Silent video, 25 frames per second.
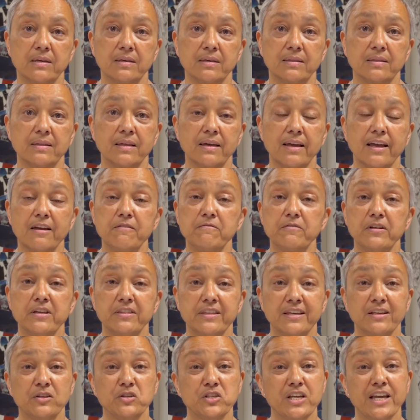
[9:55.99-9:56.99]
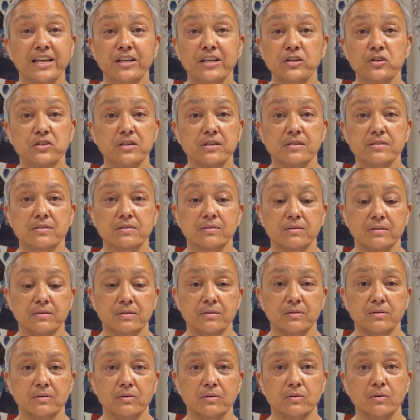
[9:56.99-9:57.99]
that everything changes,
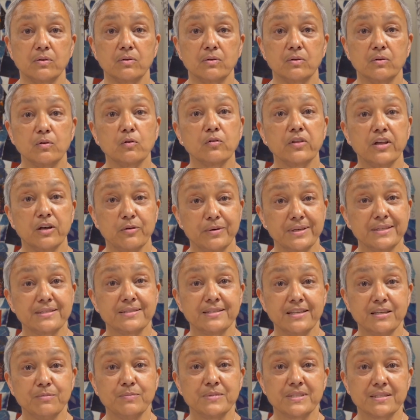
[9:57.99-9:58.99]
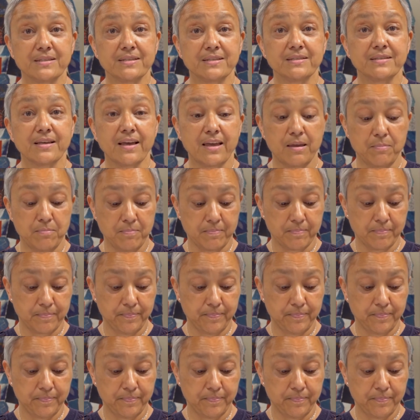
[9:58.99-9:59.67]
although it seems the same.